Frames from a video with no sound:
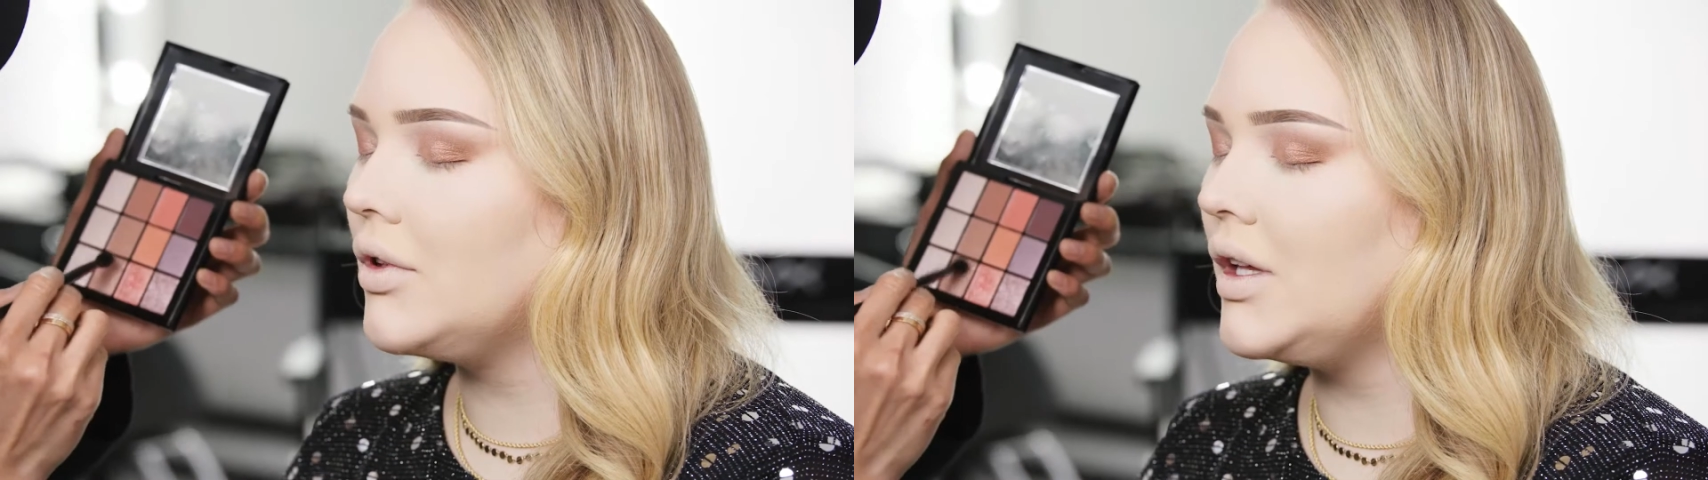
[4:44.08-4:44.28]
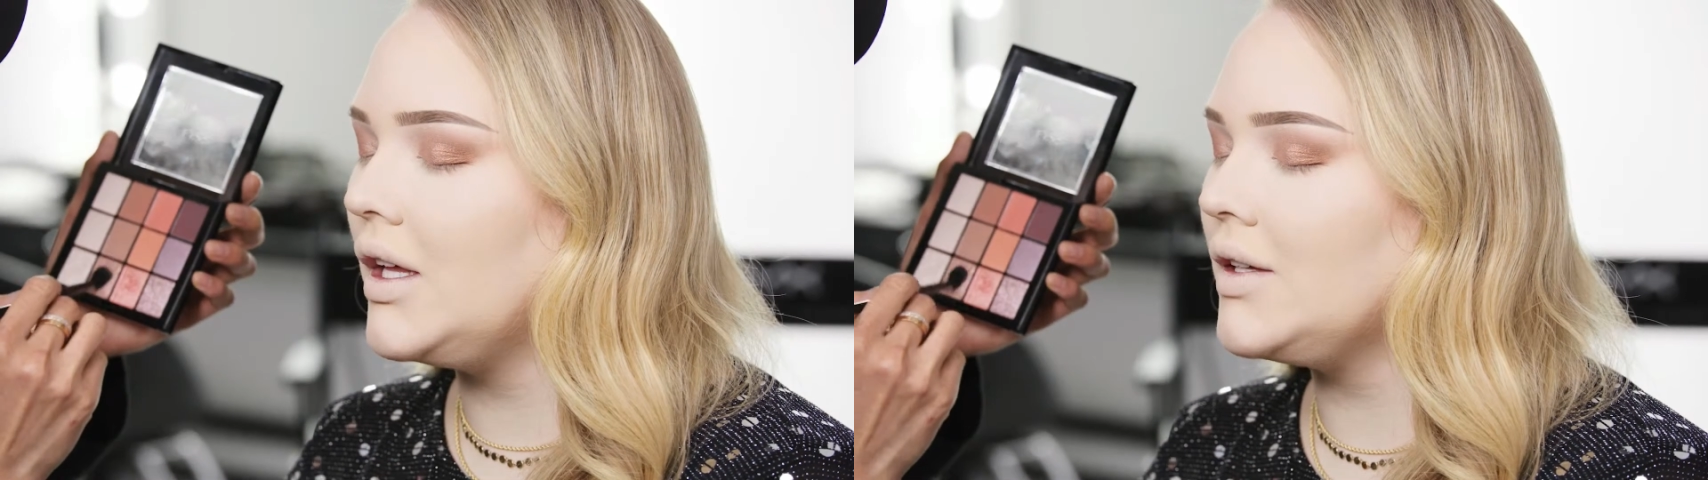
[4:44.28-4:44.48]

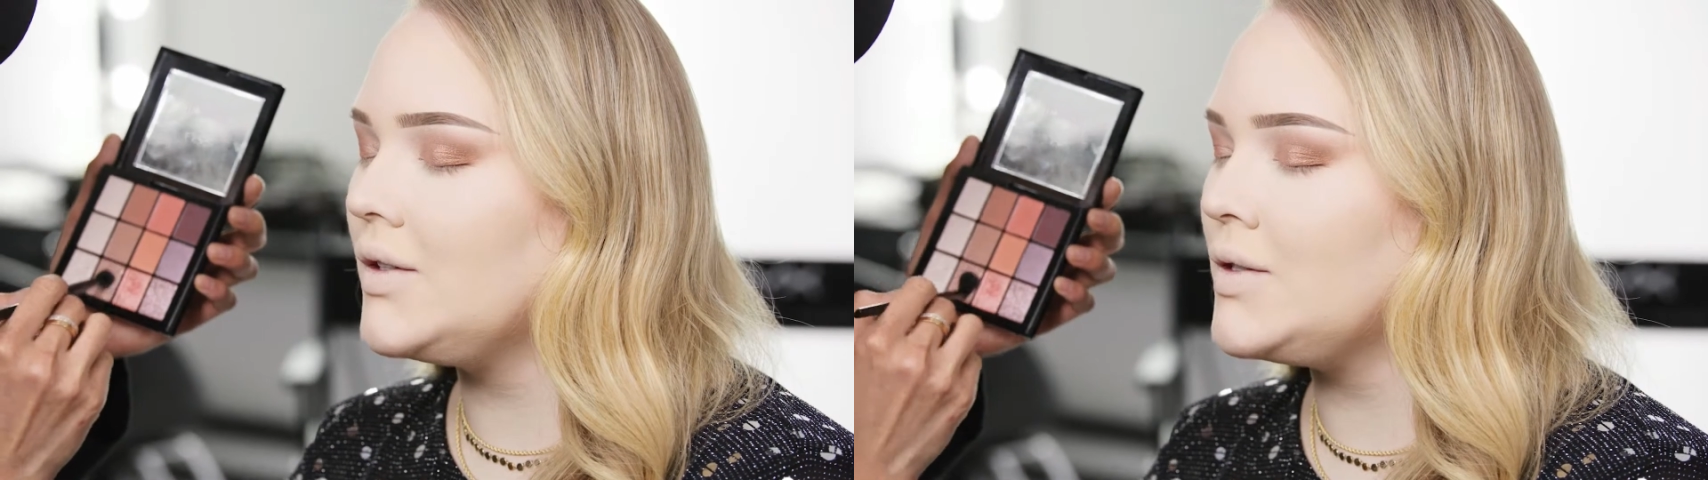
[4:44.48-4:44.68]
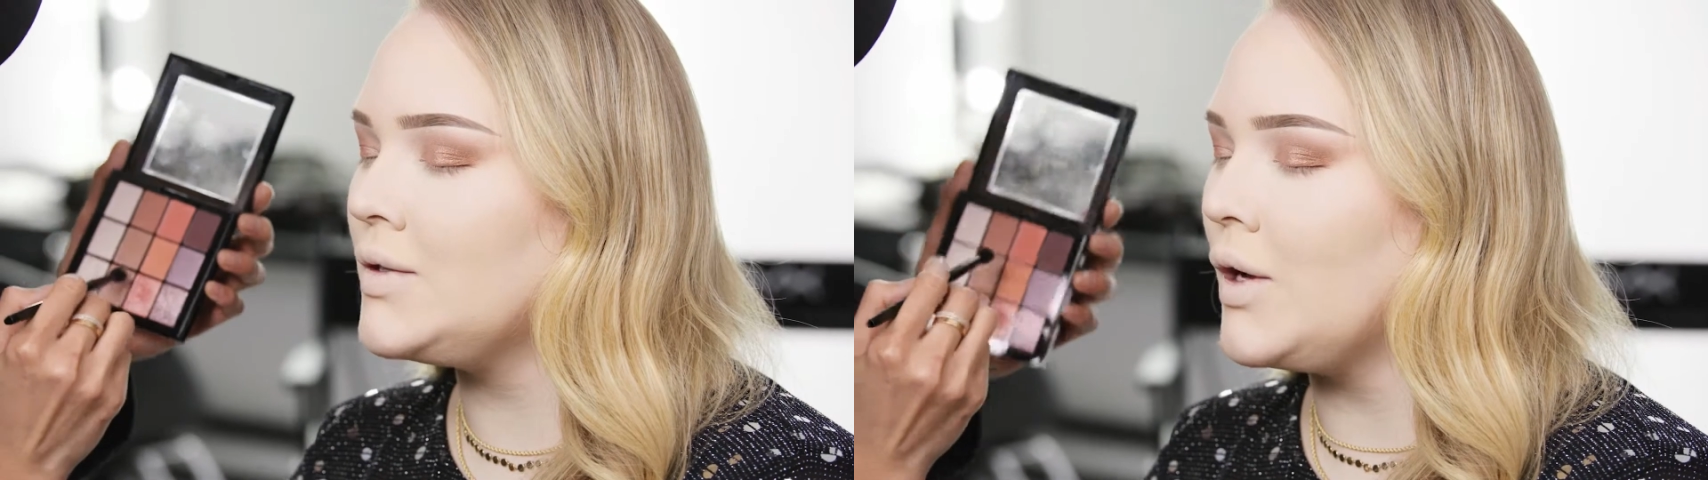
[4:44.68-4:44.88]
He is
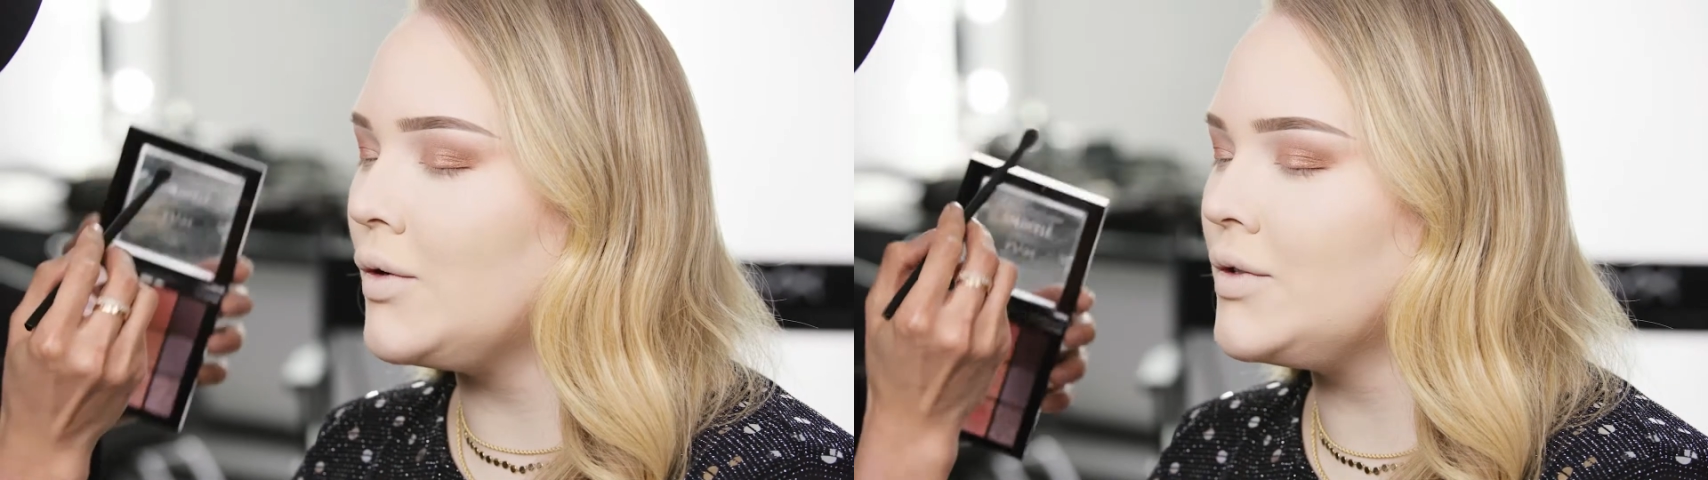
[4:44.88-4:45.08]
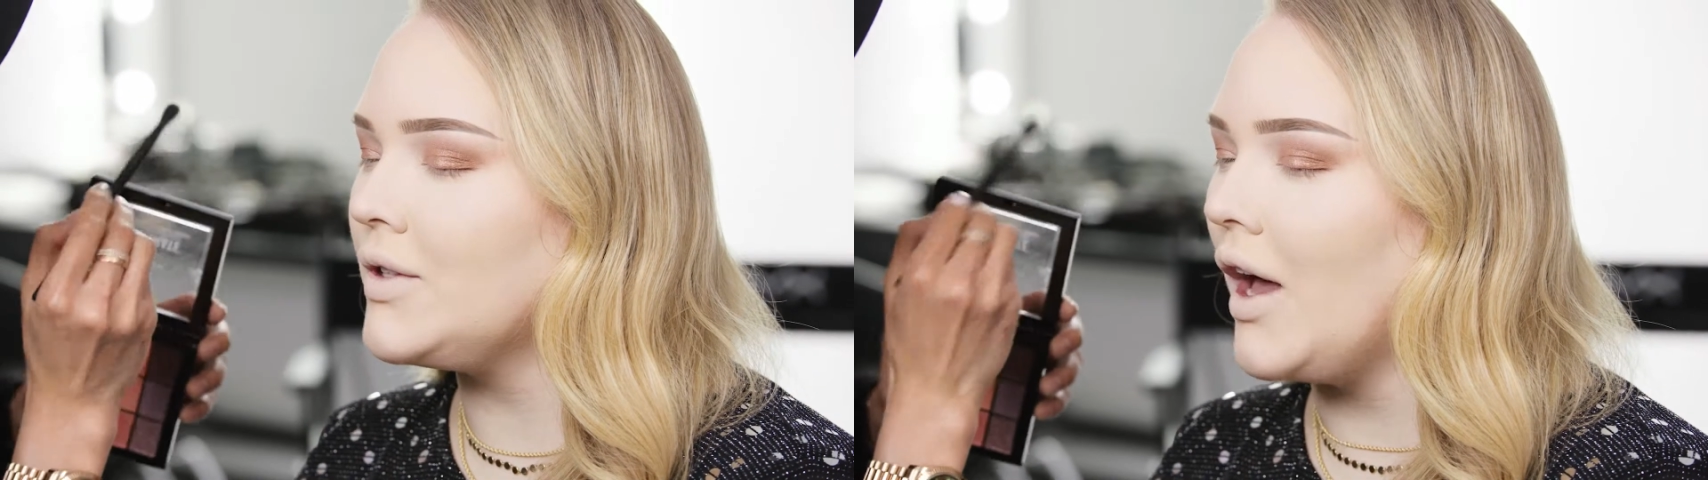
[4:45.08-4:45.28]
so
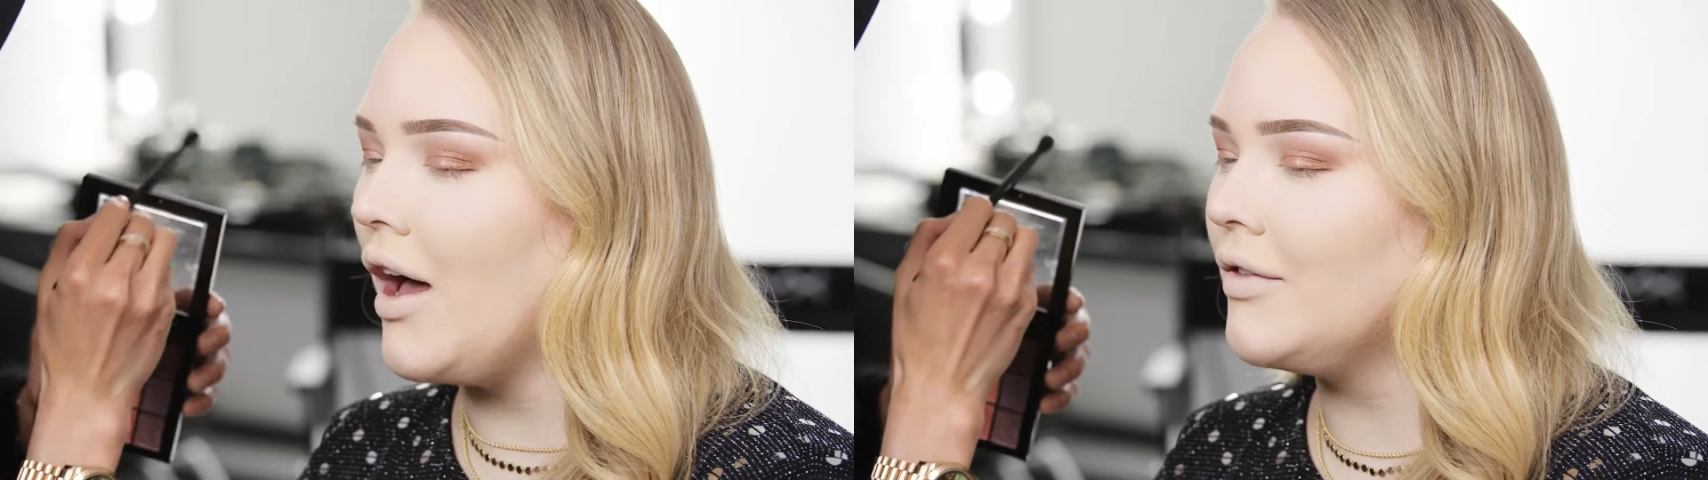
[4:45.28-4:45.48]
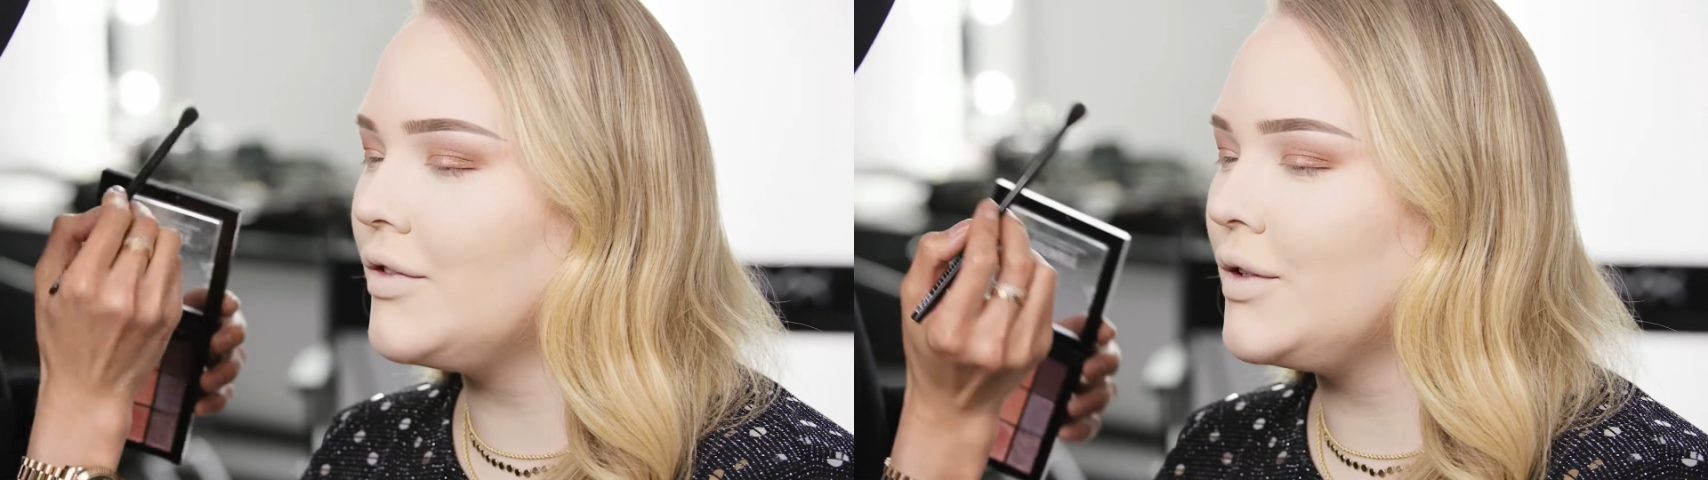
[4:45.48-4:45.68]
soft